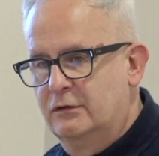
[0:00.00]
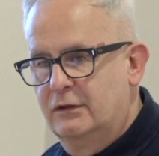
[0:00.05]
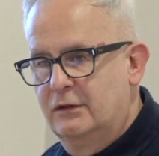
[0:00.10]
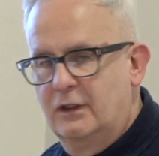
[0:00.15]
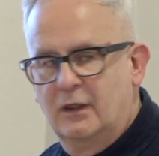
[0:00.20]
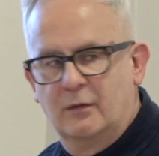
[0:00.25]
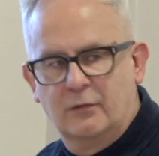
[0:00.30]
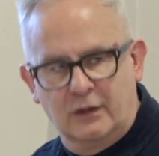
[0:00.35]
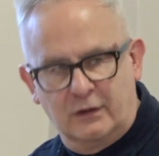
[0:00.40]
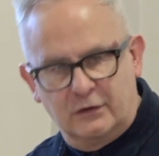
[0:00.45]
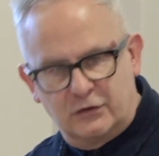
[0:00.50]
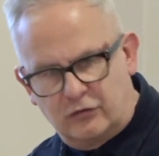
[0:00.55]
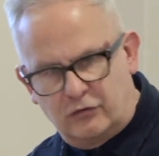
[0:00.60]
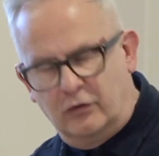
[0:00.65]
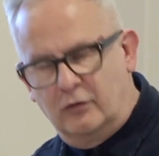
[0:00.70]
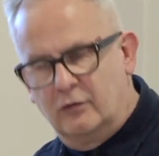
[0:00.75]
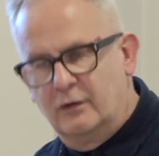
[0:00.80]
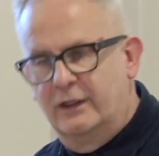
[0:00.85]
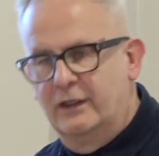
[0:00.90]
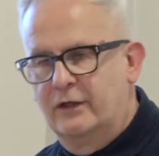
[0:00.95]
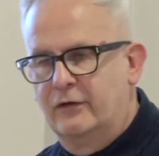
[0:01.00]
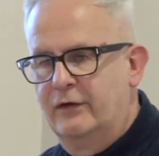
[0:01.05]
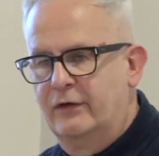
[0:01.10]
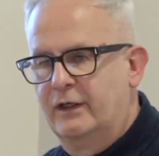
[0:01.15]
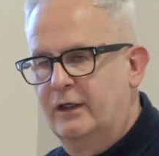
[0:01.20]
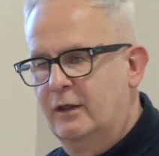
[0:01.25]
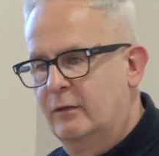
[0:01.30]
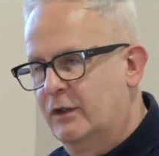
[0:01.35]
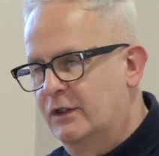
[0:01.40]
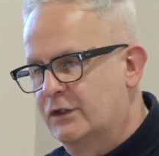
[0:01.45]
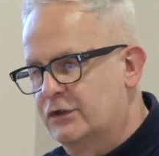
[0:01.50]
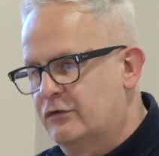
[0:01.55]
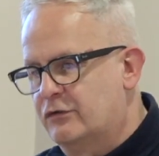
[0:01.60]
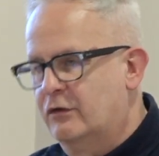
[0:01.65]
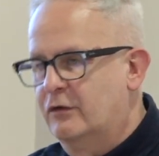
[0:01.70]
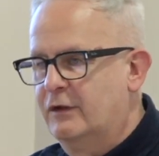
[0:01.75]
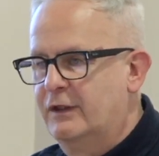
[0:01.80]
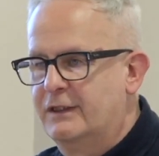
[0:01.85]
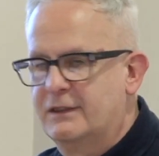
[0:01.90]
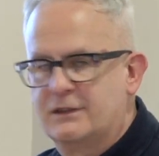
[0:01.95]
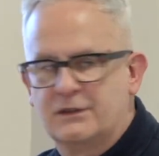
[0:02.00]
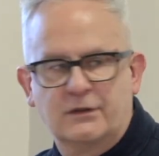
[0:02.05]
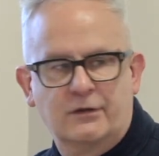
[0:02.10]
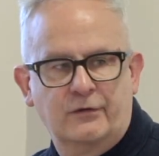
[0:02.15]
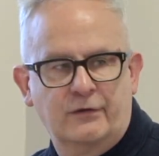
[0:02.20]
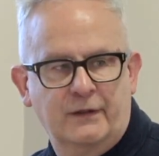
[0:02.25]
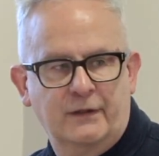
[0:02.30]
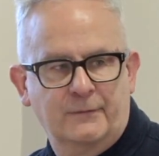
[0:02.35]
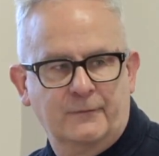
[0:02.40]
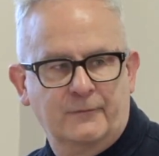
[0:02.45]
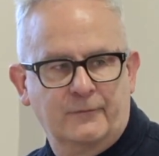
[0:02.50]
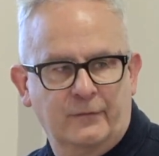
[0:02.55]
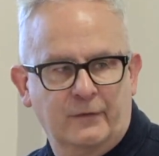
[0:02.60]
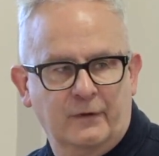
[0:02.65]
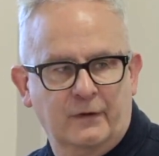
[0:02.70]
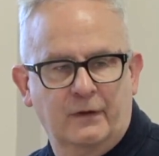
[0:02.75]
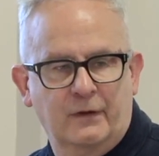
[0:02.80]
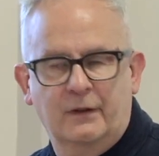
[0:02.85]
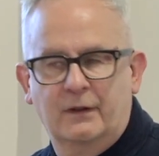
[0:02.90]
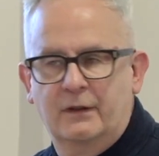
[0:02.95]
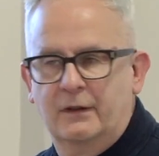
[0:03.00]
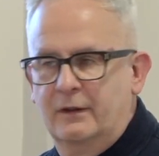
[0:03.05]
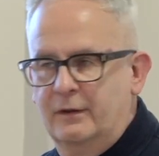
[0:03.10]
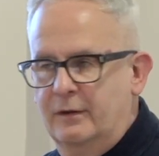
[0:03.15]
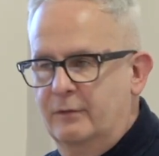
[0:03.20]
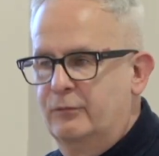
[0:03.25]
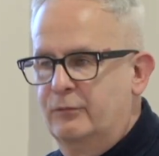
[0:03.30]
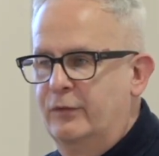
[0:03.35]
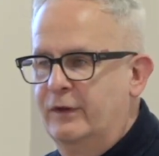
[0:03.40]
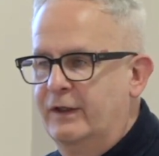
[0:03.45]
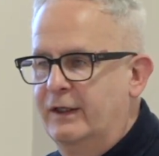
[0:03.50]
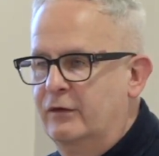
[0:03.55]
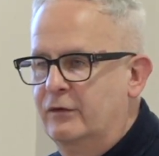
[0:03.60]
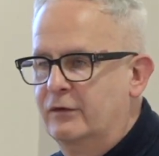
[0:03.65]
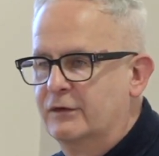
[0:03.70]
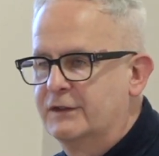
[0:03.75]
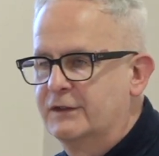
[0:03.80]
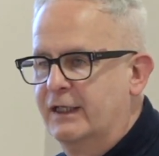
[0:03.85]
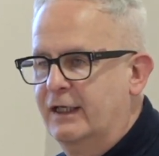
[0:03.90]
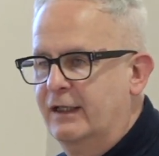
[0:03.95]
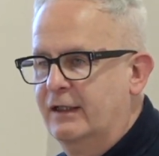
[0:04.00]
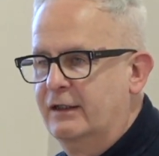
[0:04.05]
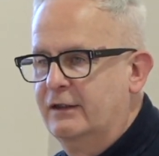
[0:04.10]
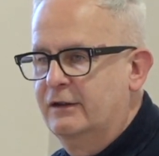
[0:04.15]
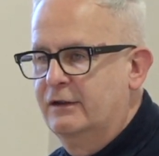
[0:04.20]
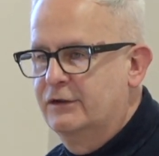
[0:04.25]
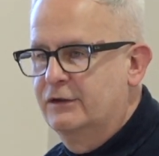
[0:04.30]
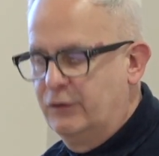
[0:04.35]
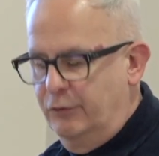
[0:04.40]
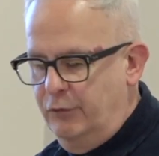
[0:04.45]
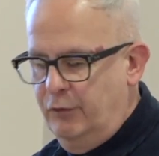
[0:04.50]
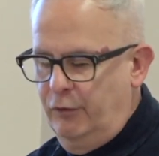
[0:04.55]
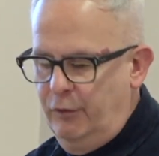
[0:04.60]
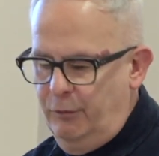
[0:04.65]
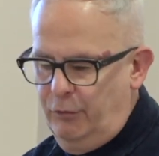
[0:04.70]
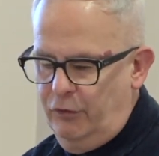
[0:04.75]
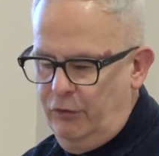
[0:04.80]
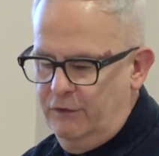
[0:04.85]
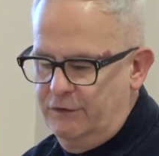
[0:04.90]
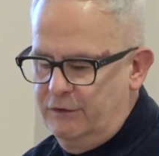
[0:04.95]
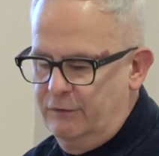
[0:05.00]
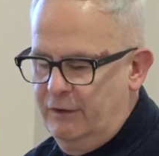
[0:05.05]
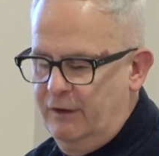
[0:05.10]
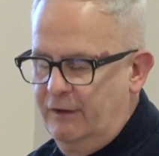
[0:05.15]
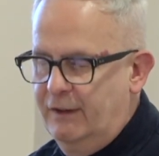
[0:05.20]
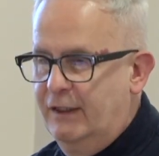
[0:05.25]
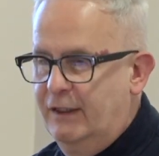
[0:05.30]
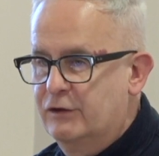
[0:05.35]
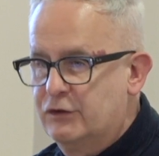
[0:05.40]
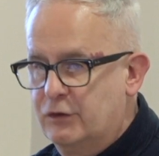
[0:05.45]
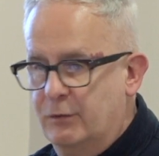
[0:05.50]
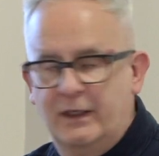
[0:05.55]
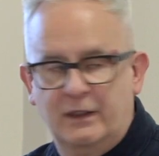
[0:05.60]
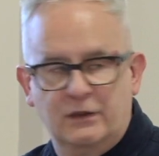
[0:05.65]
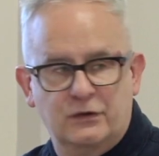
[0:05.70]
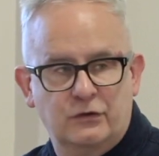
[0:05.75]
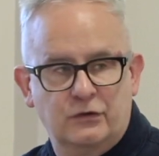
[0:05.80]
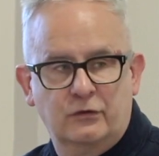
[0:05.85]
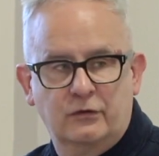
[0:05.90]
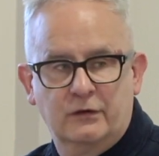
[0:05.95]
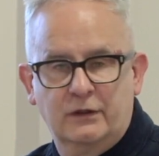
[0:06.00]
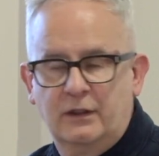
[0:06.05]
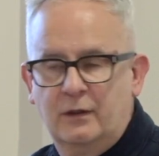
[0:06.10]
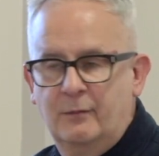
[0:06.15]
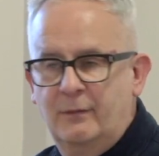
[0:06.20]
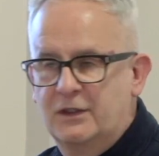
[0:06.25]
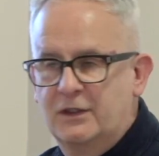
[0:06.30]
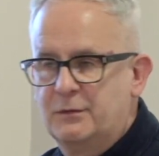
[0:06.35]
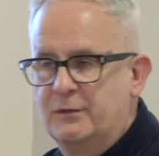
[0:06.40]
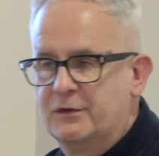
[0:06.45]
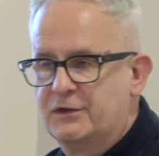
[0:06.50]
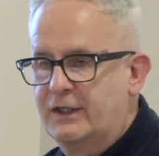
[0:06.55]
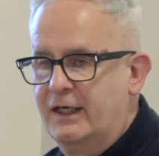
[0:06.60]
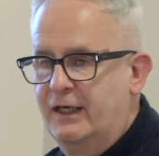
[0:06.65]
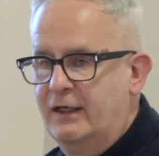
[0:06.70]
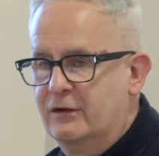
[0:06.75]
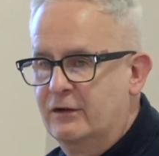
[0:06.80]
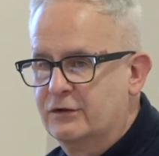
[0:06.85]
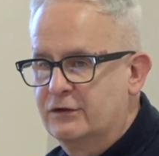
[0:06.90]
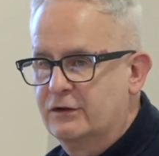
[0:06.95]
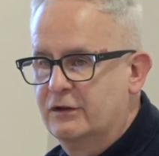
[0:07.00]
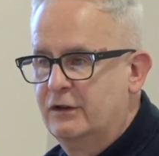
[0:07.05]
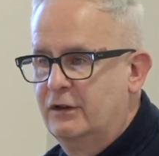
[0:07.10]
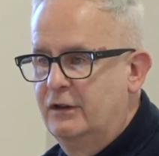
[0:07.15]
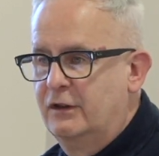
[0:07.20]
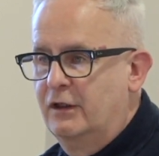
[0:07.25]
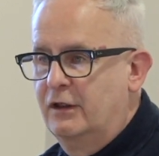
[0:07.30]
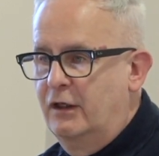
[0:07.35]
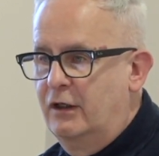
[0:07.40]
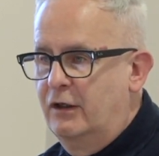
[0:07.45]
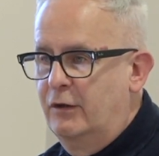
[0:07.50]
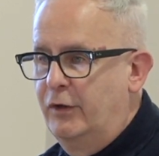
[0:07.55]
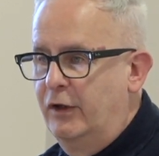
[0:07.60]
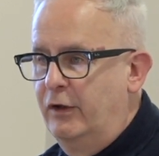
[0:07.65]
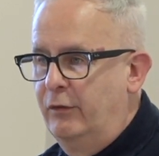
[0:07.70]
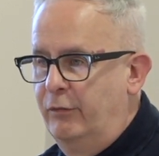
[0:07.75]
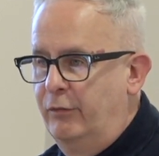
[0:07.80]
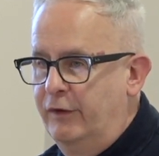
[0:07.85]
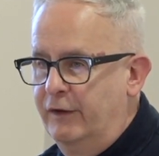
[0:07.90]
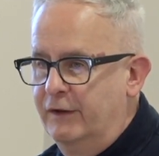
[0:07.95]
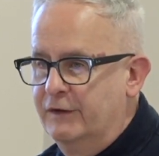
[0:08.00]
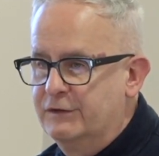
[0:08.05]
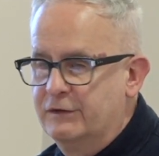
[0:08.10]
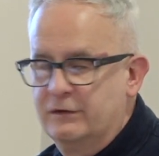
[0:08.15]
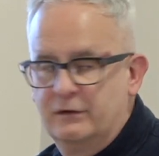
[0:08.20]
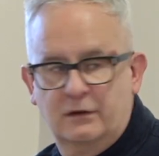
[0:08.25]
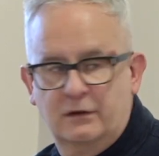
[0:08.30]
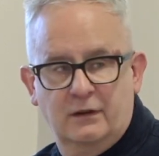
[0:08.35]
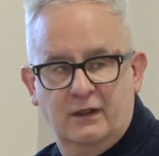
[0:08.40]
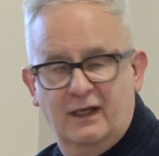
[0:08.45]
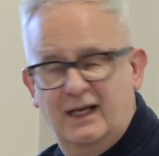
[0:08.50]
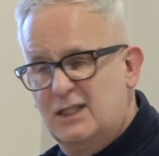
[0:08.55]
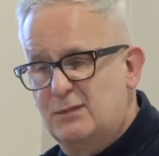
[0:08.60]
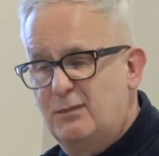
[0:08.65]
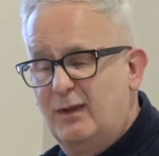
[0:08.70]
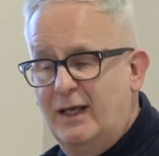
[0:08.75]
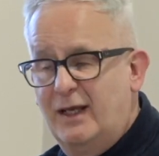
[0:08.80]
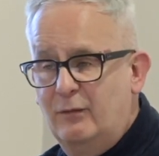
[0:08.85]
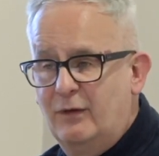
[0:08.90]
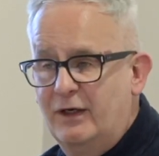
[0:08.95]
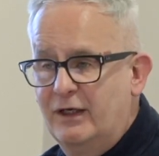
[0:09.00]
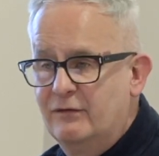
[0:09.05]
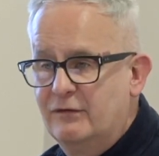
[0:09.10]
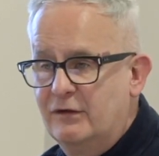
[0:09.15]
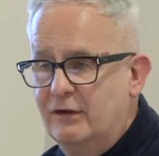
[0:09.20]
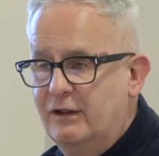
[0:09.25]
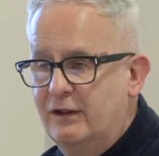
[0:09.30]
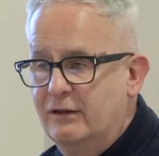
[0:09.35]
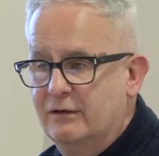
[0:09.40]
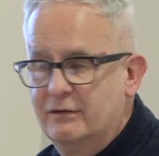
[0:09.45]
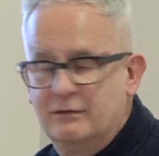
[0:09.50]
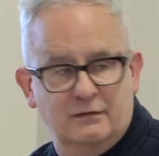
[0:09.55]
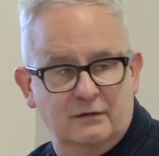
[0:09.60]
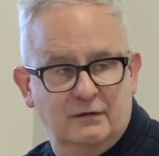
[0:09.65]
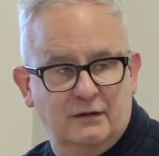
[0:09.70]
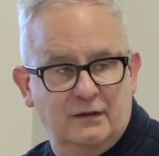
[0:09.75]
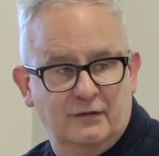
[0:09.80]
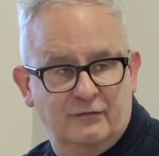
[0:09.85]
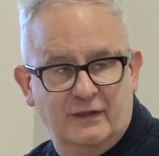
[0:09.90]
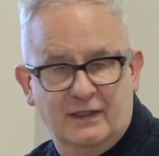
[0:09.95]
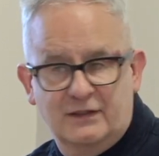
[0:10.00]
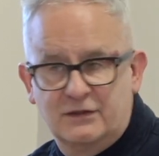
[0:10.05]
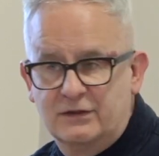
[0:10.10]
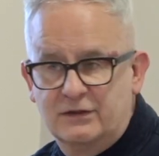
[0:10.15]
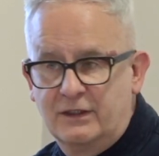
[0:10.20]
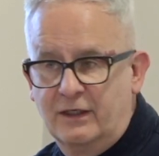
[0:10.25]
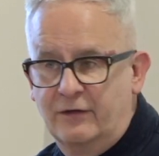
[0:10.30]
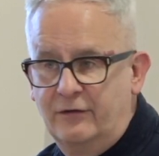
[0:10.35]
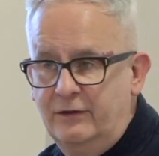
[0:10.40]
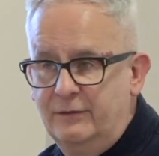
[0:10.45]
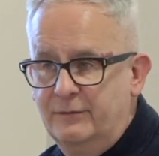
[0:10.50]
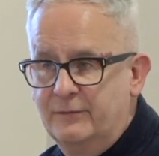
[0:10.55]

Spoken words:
I'm going to strongly agree, I'm going to strongly disagree. Bring it all together. So report around that. So make sure that your measurement scales are appropriate, and explain why you've done it, if necessary.